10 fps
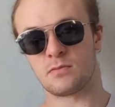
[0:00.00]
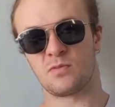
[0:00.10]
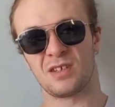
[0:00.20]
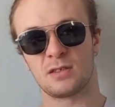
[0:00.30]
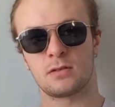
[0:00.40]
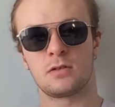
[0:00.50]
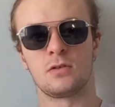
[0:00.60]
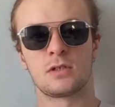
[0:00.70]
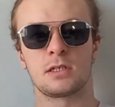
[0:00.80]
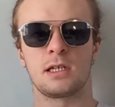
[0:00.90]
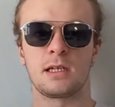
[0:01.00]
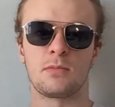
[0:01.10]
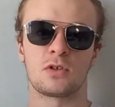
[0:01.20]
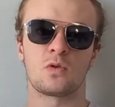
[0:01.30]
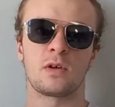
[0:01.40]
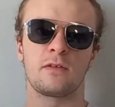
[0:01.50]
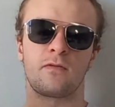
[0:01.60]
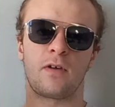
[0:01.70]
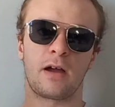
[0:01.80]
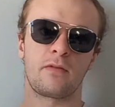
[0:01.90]
is usually between
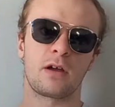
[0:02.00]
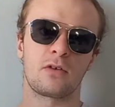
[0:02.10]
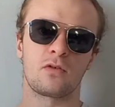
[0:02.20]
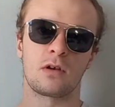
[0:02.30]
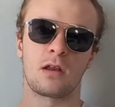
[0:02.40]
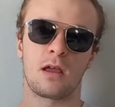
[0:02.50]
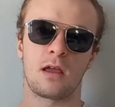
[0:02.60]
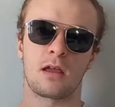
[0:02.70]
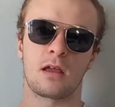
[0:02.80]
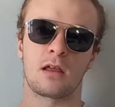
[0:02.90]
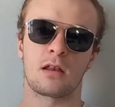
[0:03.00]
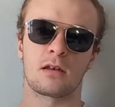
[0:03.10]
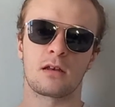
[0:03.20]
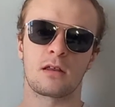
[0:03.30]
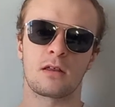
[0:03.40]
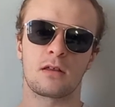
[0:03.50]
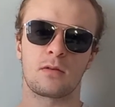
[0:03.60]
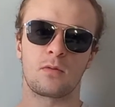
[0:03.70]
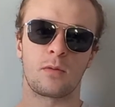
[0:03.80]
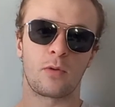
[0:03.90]
500 and
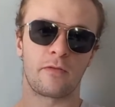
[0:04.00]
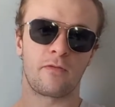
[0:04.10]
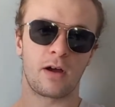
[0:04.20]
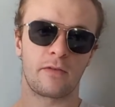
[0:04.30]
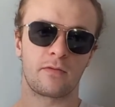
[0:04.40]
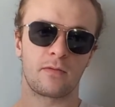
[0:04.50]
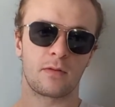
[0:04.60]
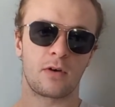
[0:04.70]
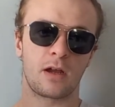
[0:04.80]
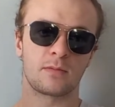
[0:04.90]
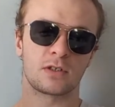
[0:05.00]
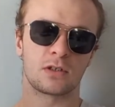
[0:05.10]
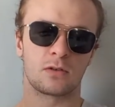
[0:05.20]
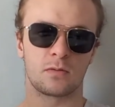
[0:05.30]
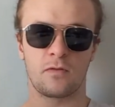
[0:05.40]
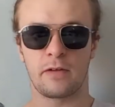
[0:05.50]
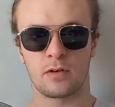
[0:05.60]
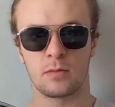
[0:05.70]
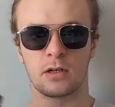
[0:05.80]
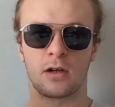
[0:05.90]
1.5 grams, so 500
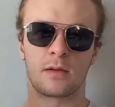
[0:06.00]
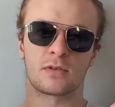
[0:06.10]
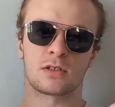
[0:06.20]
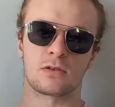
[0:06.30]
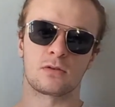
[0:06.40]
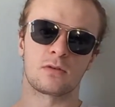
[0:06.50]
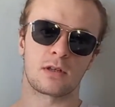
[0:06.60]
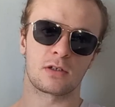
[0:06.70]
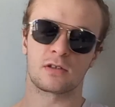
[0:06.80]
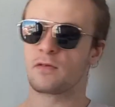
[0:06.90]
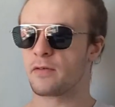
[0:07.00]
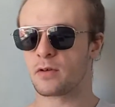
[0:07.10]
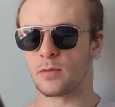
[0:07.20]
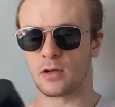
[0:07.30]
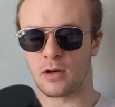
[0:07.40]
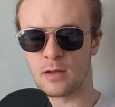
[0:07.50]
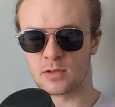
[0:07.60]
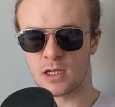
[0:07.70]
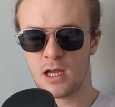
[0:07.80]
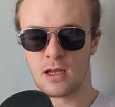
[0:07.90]
milligrams to 1500 milligrams.